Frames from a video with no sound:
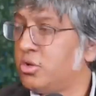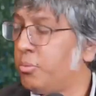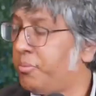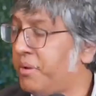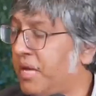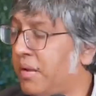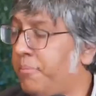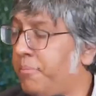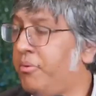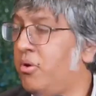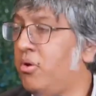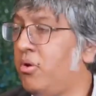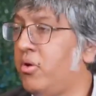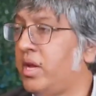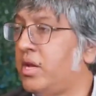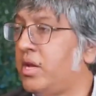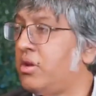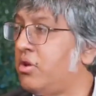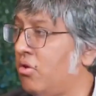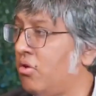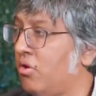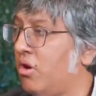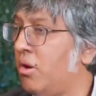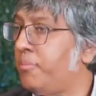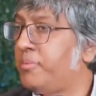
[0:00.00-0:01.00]
So people
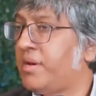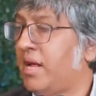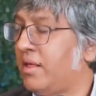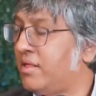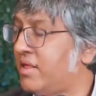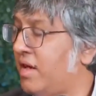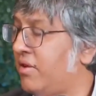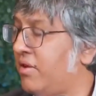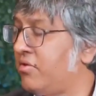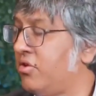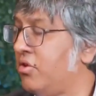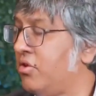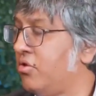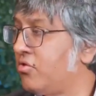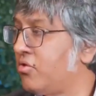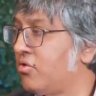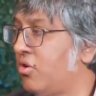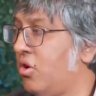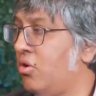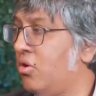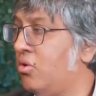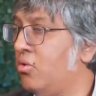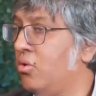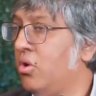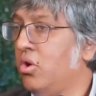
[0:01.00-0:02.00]
in Europe 10,000 years
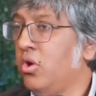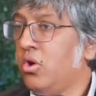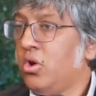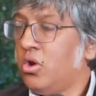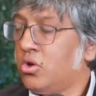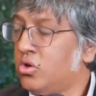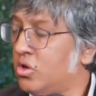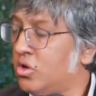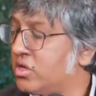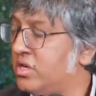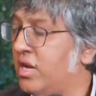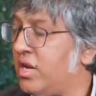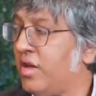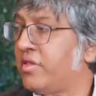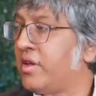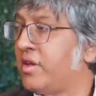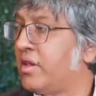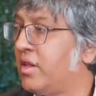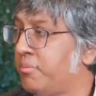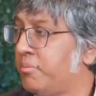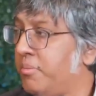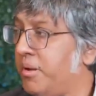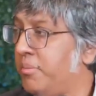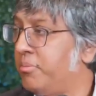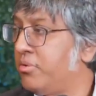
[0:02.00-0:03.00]
ago looked
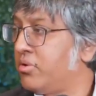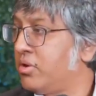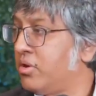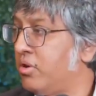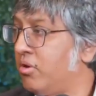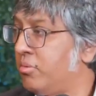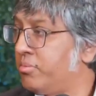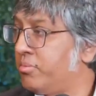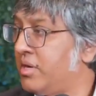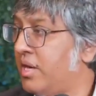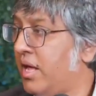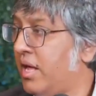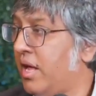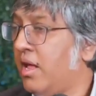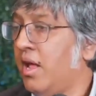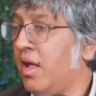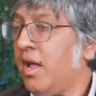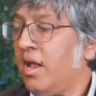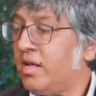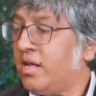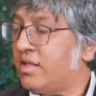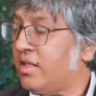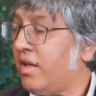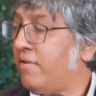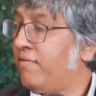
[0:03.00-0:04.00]
nothing like people in Europe today.
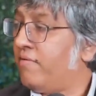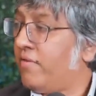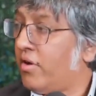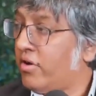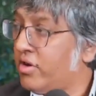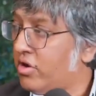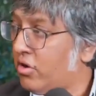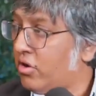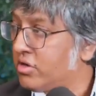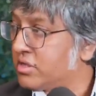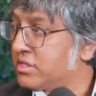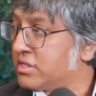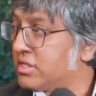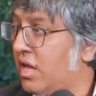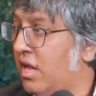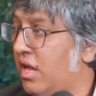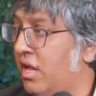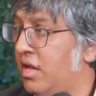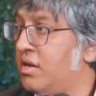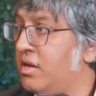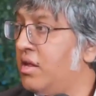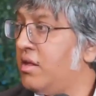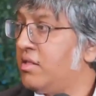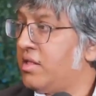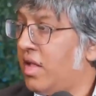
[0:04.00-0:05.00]
Like, they had very dark
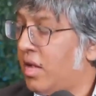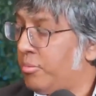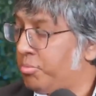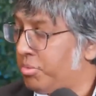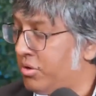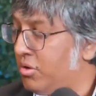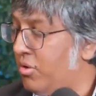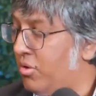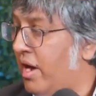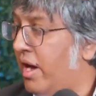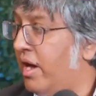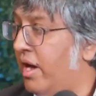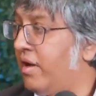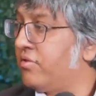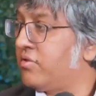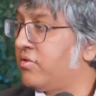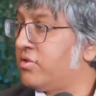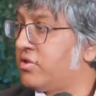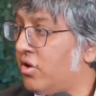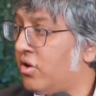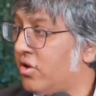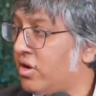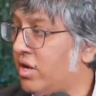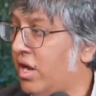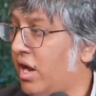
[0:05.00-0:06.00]
skin, they had blue eyes,
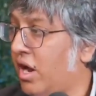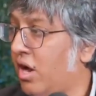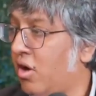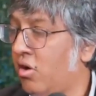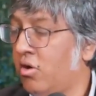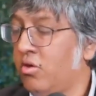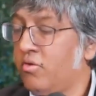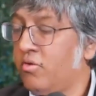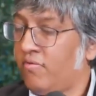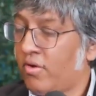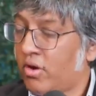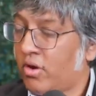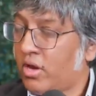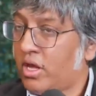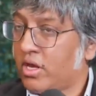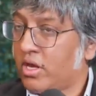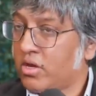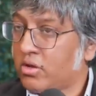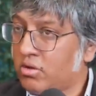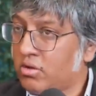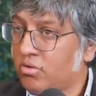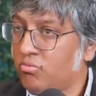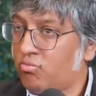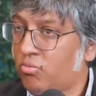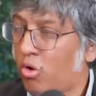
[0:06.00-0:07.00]
dark hair, very,
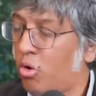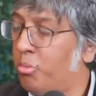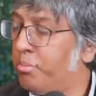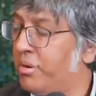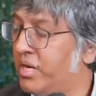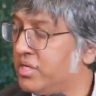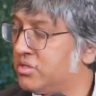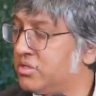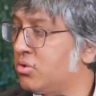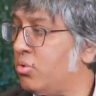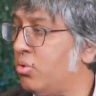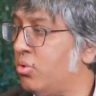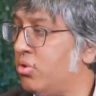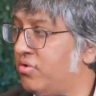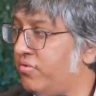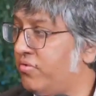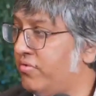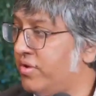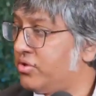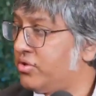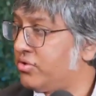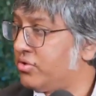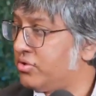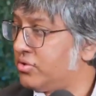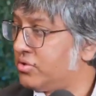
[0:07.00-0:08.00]
like, robust, coarse
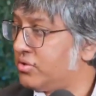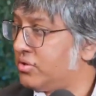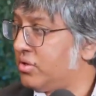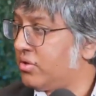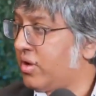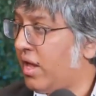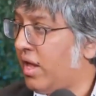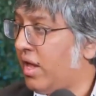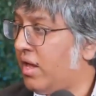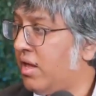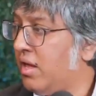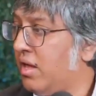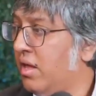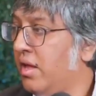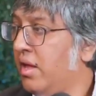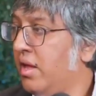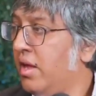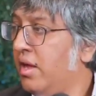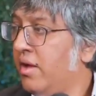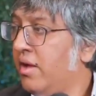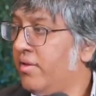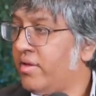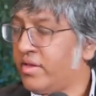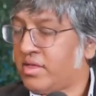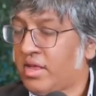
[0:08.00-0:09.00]
features. Okay,
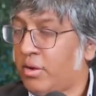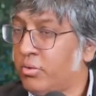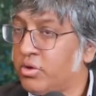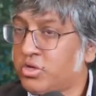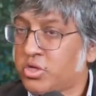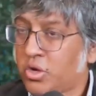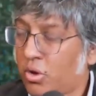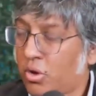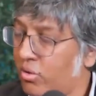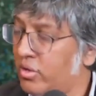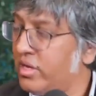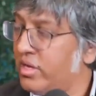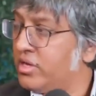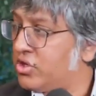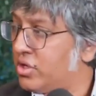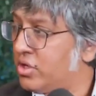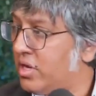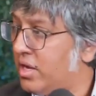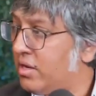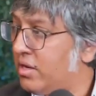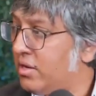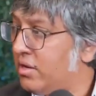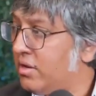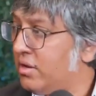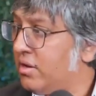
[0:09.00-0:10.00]
like, they were totally
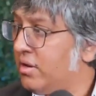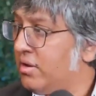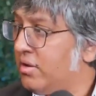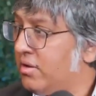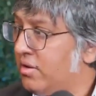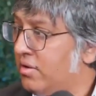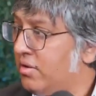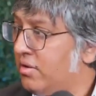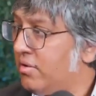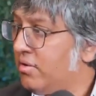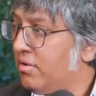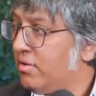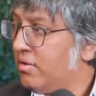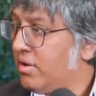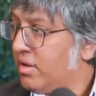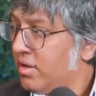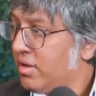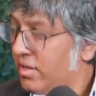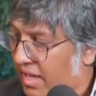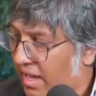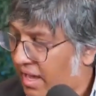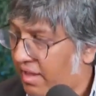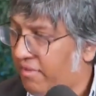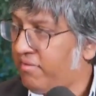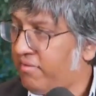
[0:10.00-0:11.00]
dark skin but blue
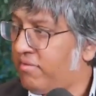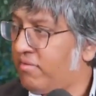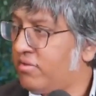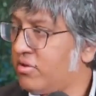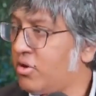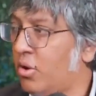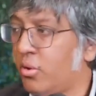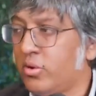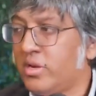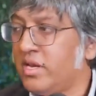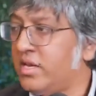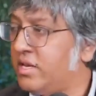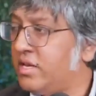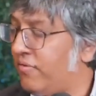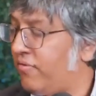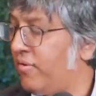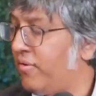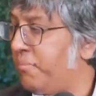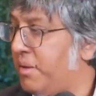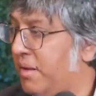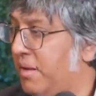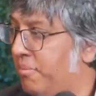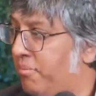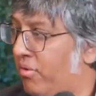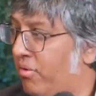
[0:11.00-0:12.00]
eyes. Yes, totally
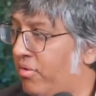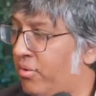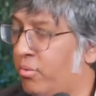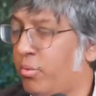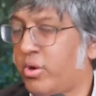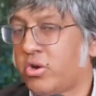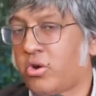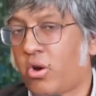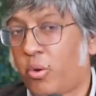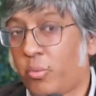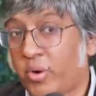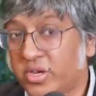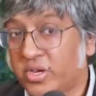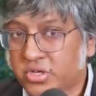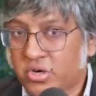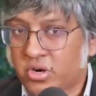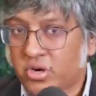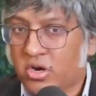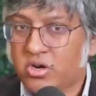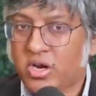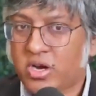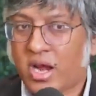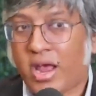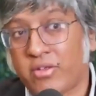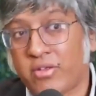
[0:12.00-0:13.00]
different people. They're what called Western
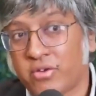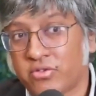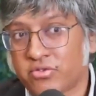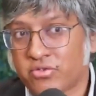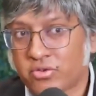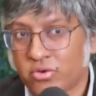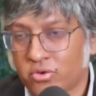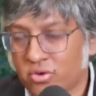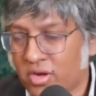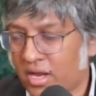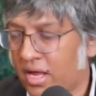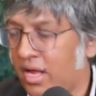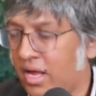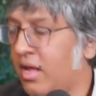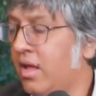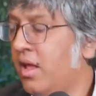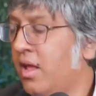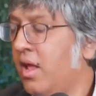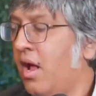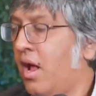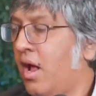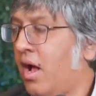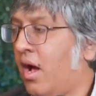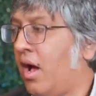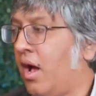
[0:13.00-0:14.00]
hunter-gatherers. Google it.
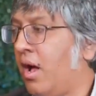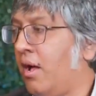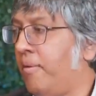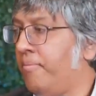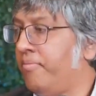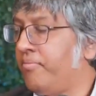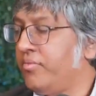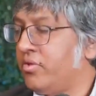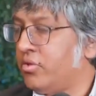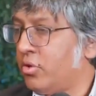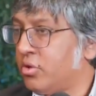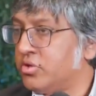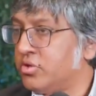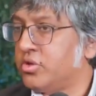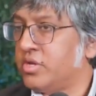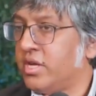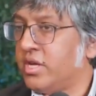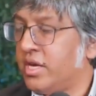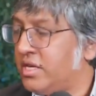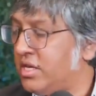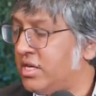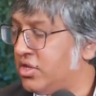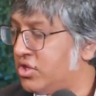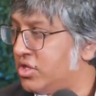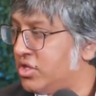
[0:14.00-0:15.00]
Those are the
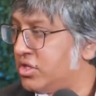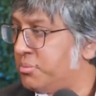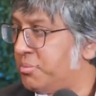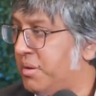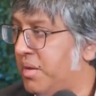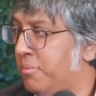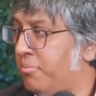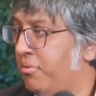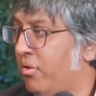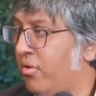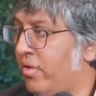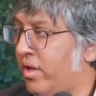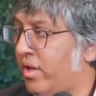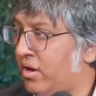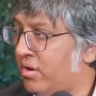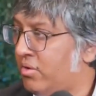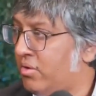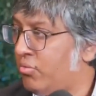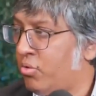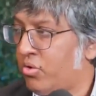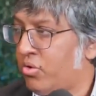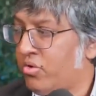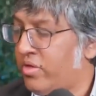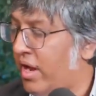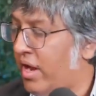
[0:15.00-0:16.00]
indigenous people that
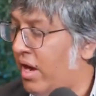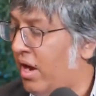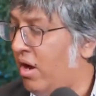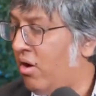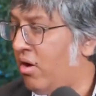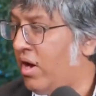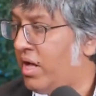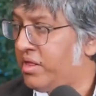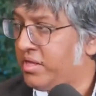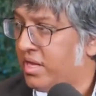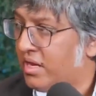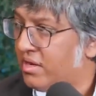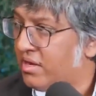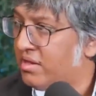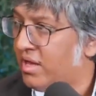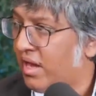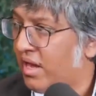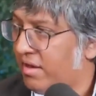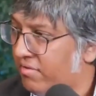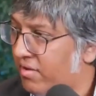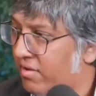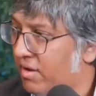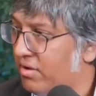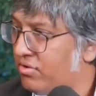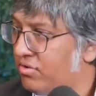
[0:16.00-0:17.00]
were there at the end of the
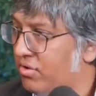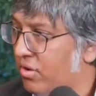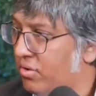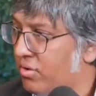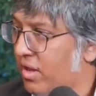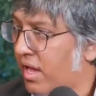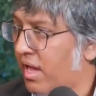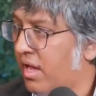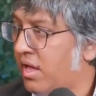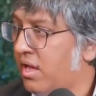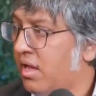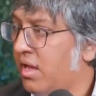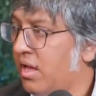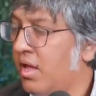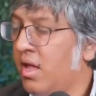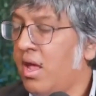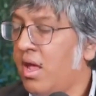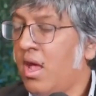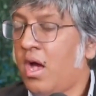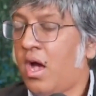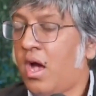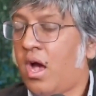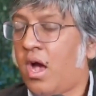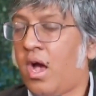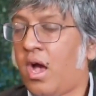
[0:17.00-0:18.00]
Ice Age. Okay.
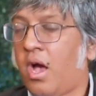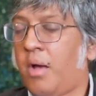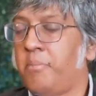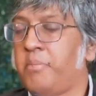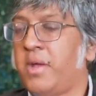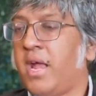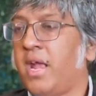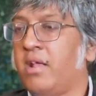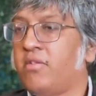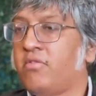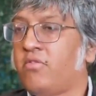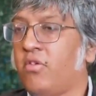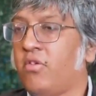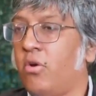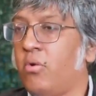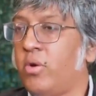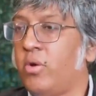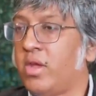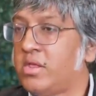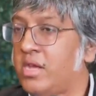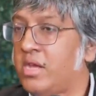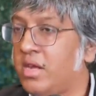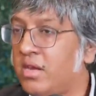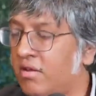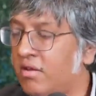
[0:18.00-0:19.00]
And so
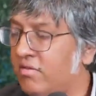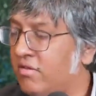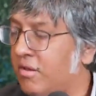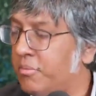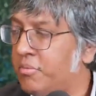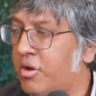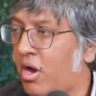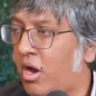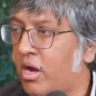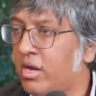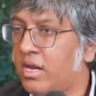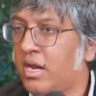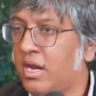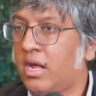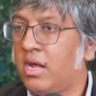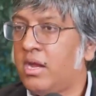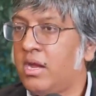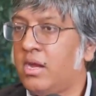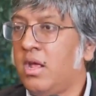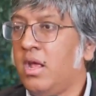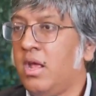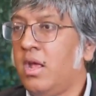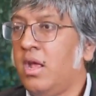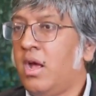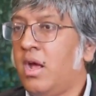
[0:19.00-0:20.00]
in the Indian
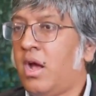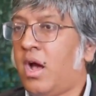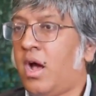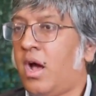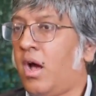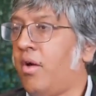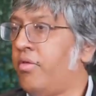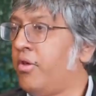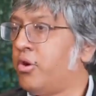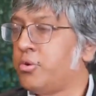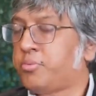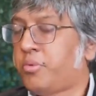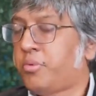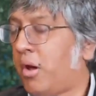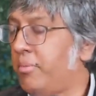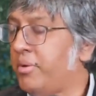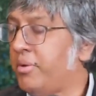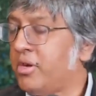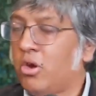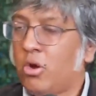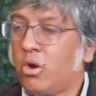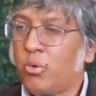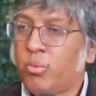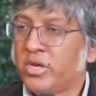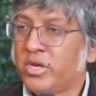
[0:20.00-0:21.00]
subcontinent, there's probably
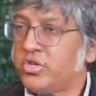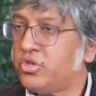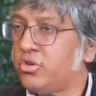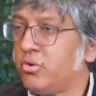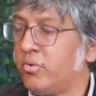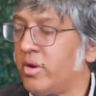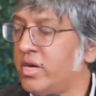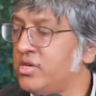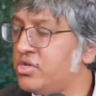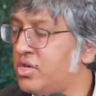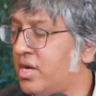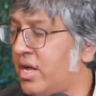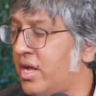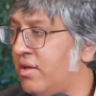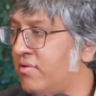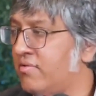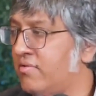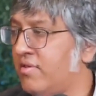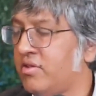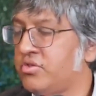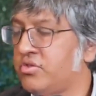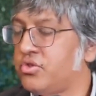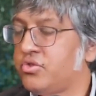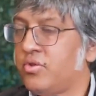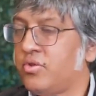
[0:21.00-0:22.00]
no West Eurasian
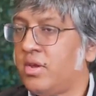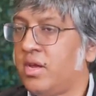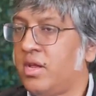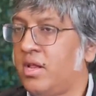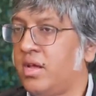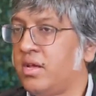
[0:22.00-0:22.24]
ancestry.